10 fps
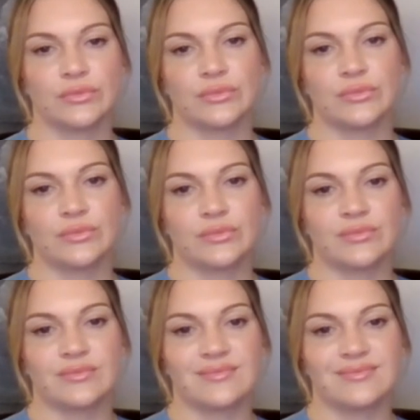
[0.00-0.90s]

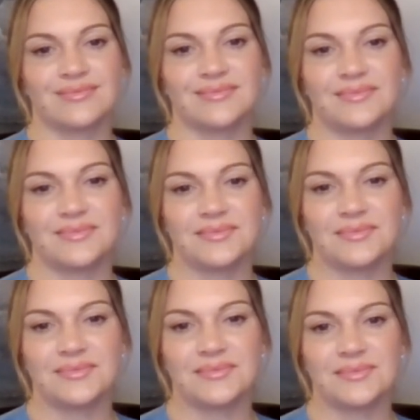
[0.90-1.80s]

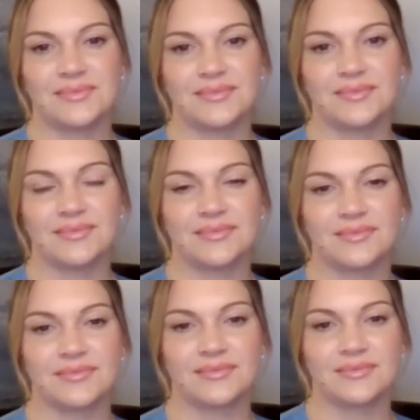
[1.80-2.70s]

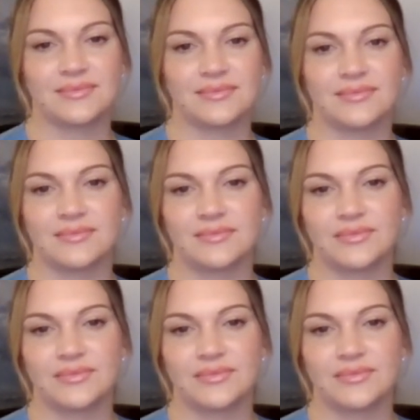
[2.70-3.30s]
Nobody speaks.